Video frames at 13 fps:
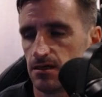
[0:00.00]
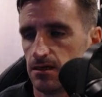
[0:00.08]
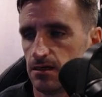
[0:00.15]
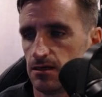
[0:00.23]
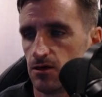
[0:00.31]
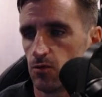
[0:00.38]

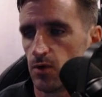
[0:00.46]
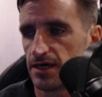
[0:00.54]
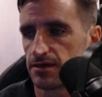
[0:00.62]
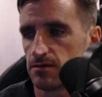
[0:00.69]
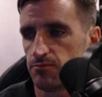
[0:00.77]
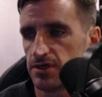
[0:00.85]
in
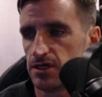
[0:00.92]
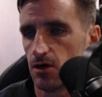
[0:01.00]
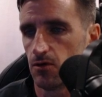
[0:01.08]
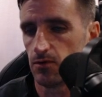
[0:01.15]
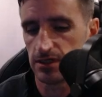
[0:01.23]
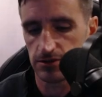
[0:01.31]
Awakened
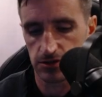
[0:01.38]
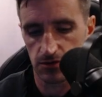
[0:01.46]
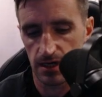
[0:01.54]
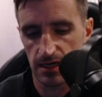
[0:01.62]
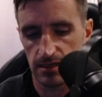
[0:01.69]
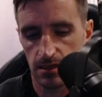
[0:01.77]
PoE
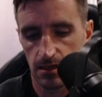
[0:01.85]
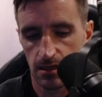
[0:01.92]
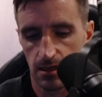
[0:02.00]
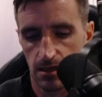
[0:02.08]
Trade.